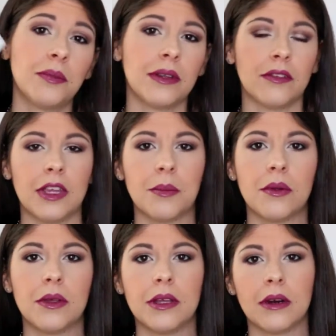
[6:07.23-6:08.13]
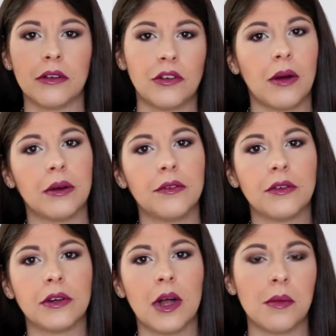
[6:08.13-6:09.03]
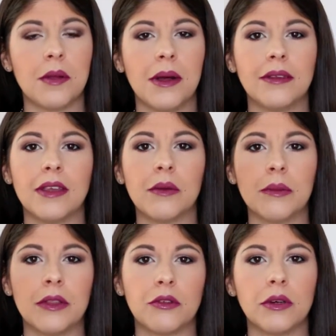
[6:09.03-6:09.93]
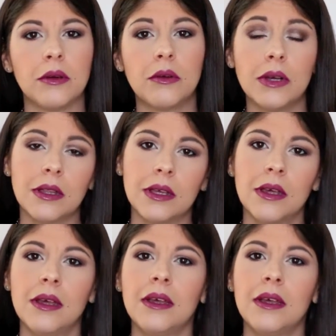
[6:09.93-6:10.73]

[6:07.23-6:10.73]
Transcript: been a staple in our shower for a couple of months, and we went through it quickly.